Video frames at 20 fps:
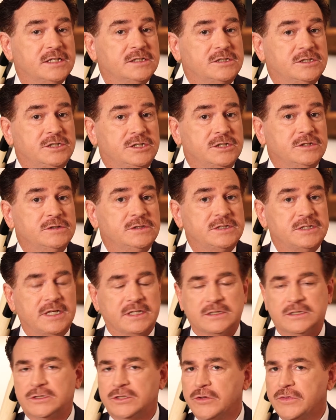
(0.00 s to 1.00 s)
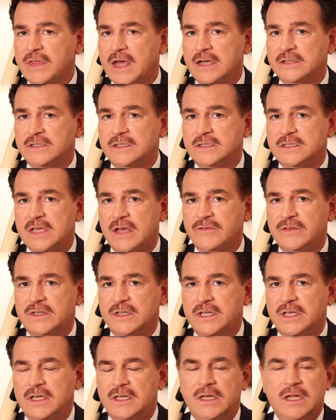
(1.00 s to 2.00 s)
is June 6,
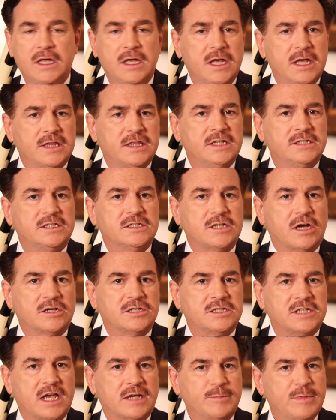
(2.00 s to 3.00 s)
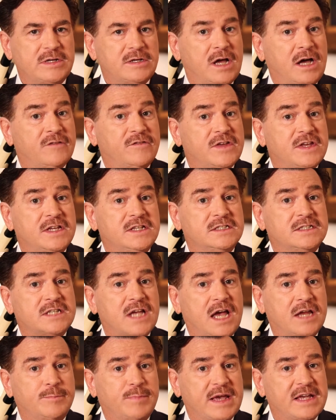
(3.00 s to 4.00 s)
2017. This is our segment of
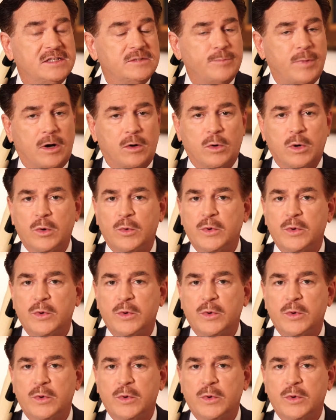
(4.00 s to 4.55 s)
Inside Baseball, where